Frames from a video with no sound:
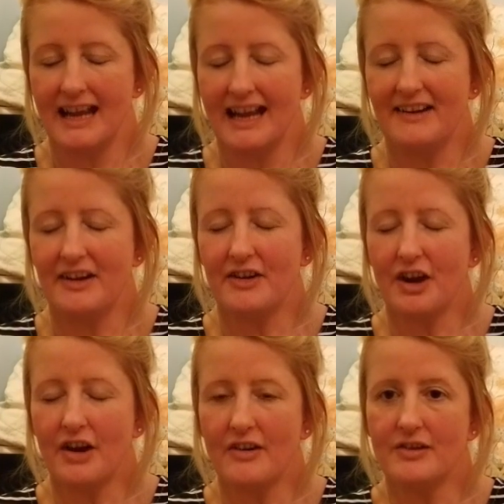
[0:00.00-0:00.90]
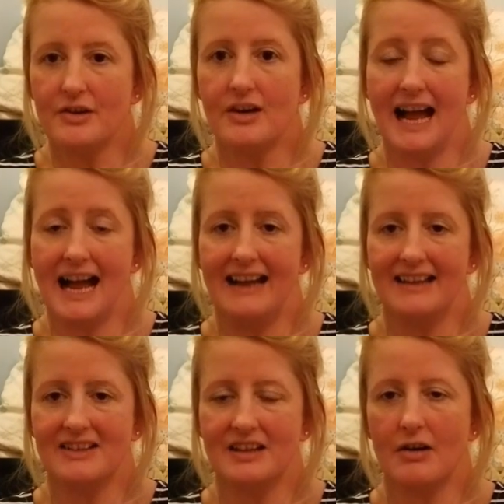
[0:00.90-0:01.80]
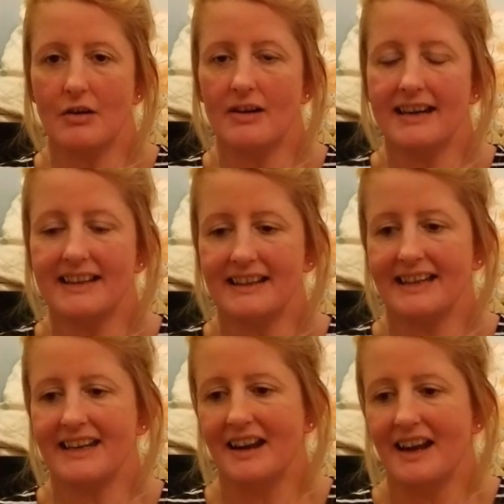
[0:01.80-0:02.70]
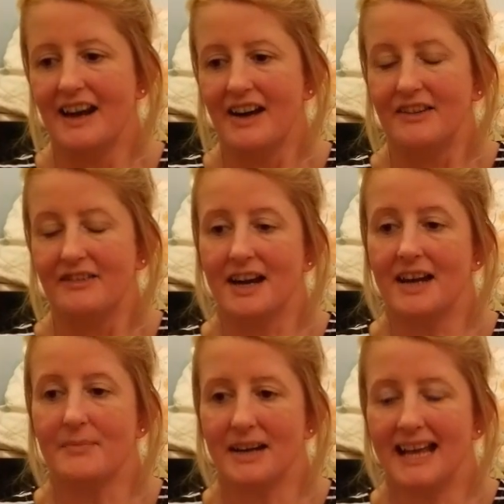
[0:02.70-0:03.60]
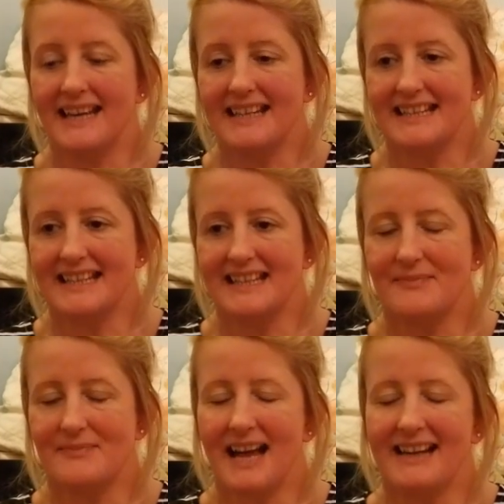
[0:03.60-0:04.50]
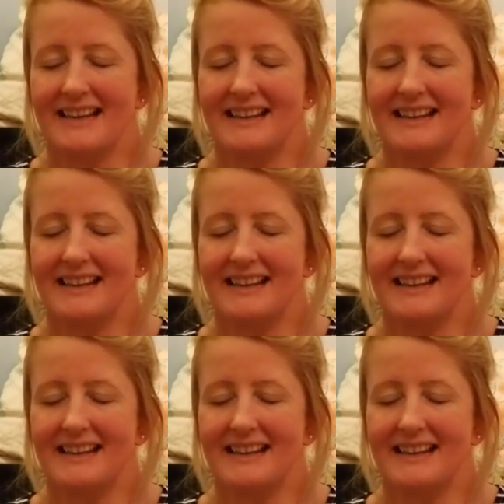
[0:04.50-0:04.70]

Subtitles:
and I know your hearts are all in the right places, but